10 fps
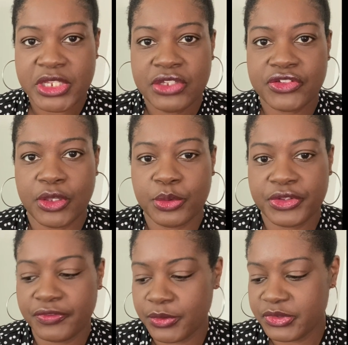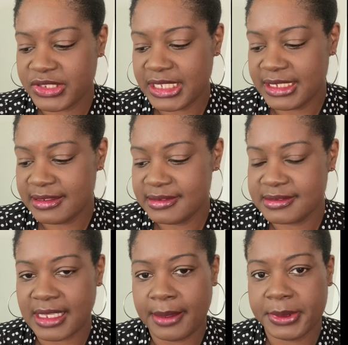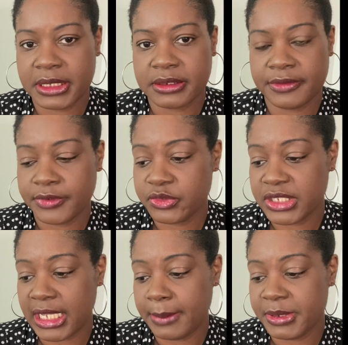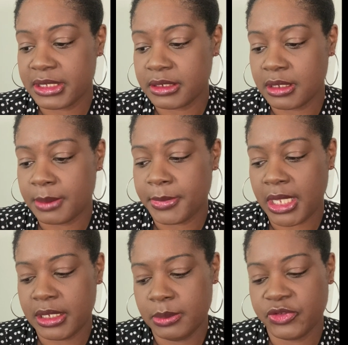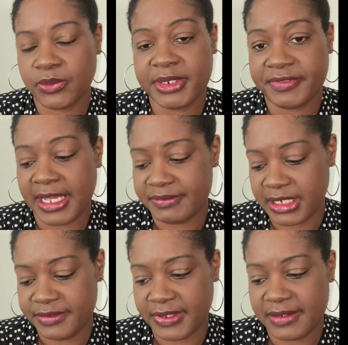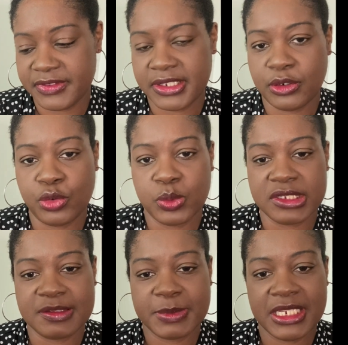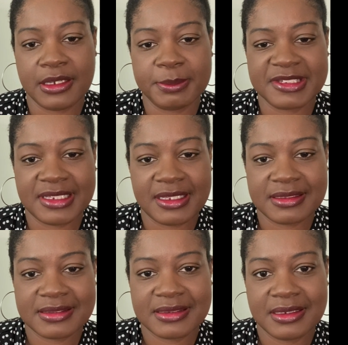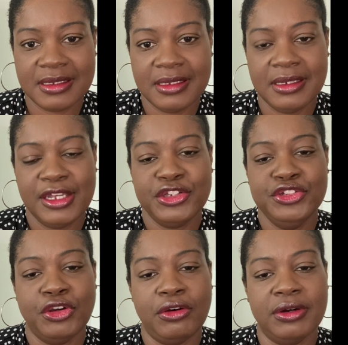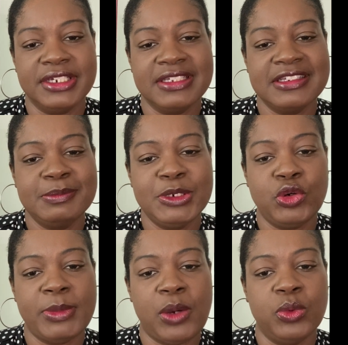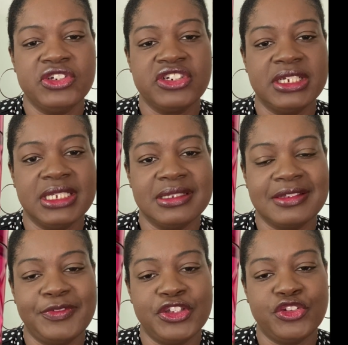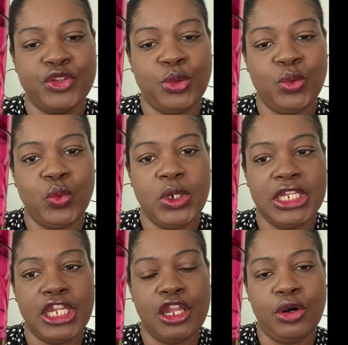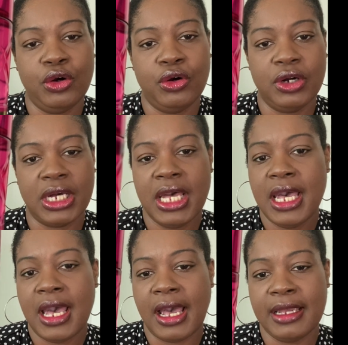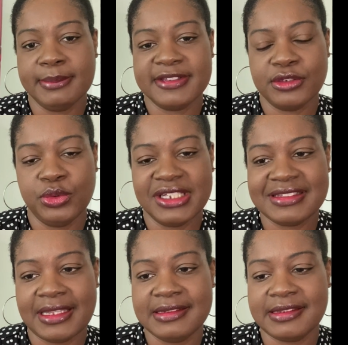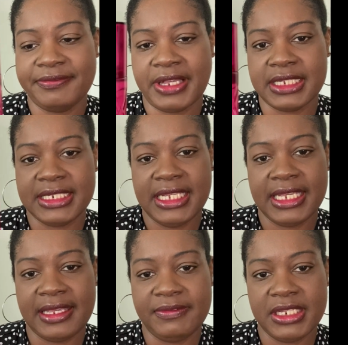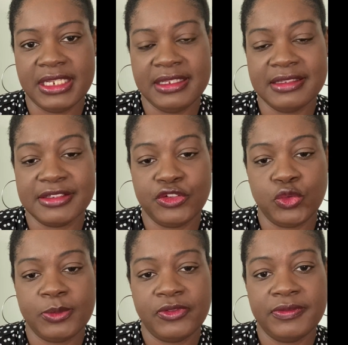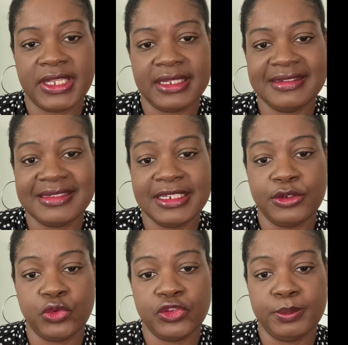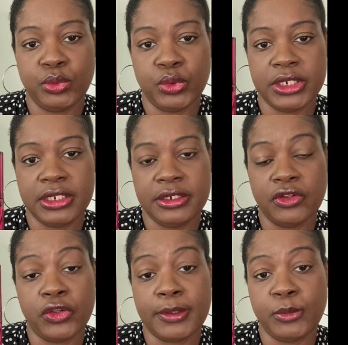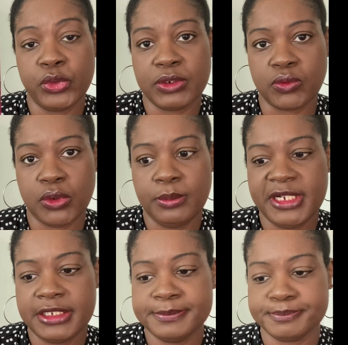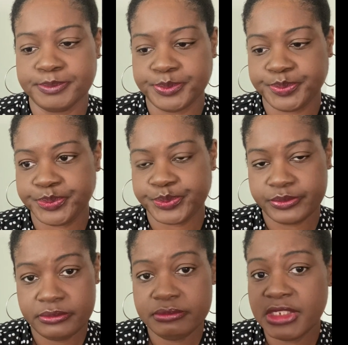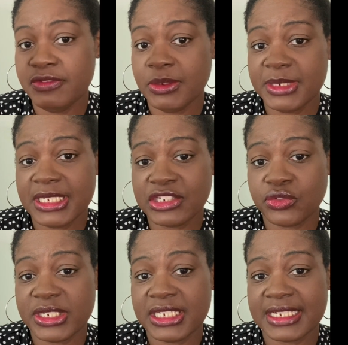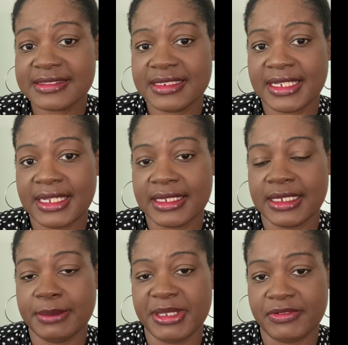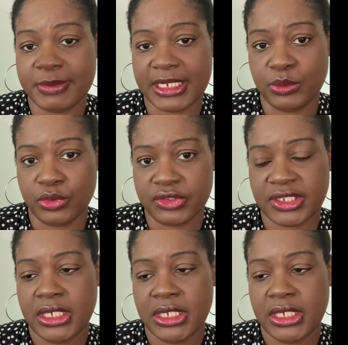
so the first things I picked, the first thing I picked up, it was from the 5.95 sale, was Pink Obsessed. Y'all, this has been on my wish list for so long. I'm so excited to finally have it. It is a dupe for Valentino's Born, Donna Born in Roma from the Luxury Collection line at Bath & Body Works.